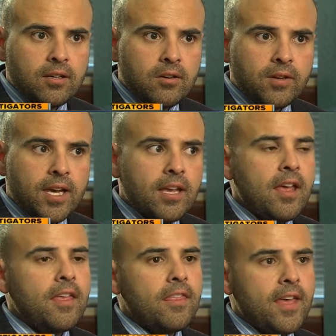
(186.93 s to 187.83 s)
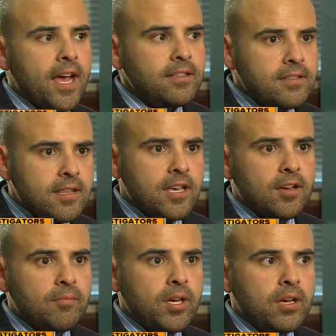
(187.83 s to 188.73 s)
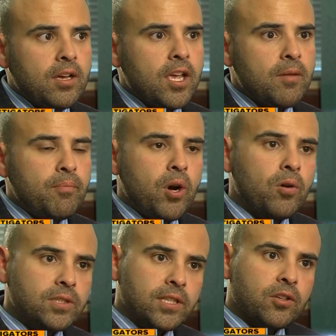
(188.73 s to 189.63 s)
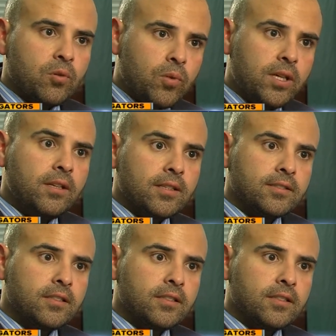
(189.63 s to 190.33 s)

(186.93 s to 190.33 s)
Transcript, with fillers: Okay, that's them imposing their will on